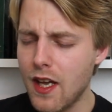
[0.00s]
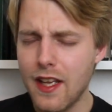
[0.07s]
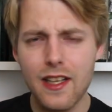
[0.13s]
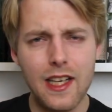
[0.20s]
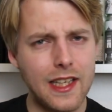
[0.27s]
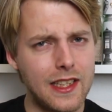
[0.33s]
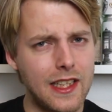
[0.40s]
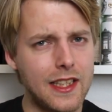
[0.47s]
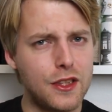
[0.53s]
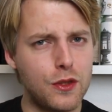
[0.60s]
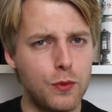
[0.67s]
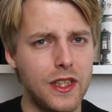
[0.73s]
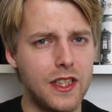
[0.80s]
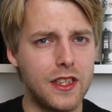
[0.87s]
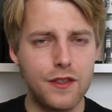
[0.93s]
and like nice
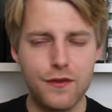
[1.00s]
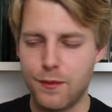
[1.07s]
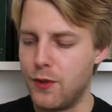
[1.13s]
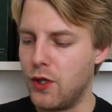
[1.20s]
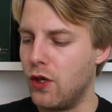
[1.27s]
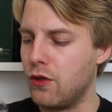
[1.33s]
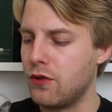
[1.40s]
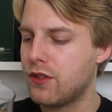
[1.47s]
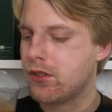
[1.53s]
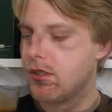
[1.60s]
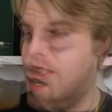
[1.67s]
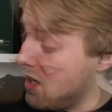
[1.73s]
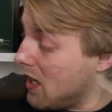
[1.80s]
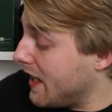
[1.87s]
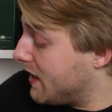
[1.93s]
sweetness from the oats.
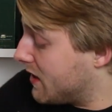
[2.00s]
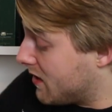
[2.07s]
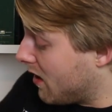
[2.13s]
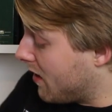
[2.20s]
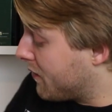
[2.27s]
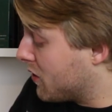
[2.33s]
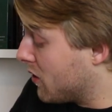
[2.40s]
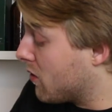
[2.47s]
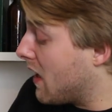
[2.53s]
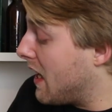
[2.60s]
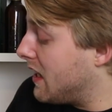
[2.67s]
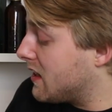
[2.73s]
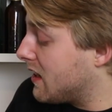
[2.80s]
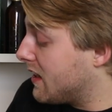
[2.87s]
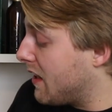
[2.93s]
Nice stuff. So
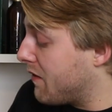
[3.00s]
guys, I